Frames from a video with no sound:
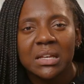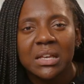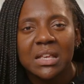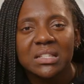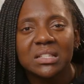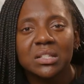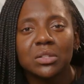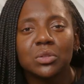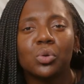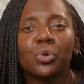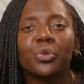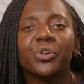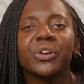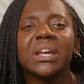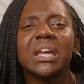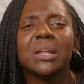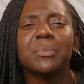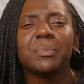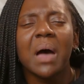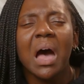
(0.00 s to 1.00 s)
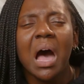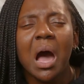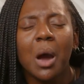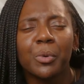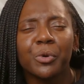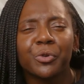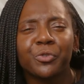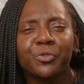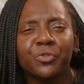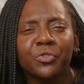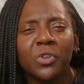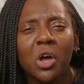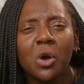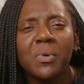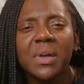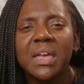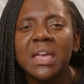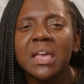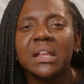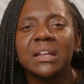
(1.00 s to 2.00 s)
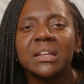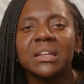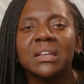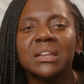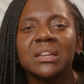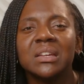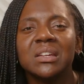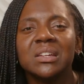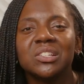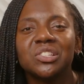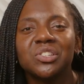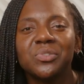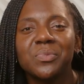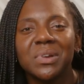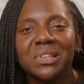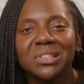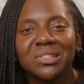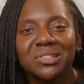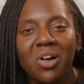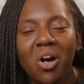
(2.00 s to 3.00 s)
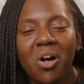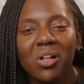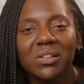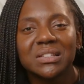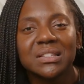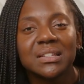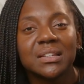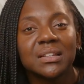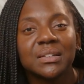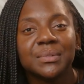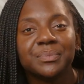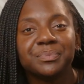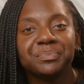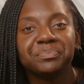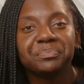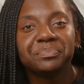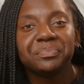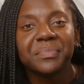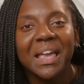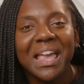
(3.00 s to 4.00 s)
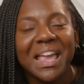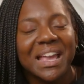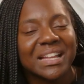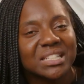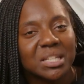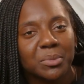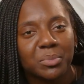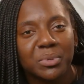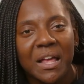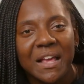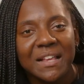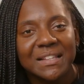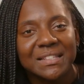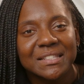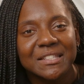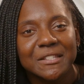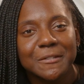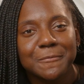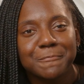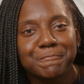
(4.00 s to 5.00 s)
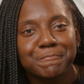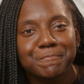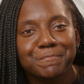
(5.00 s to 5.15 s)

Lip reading: his glory and power flow in to exalt and to bless.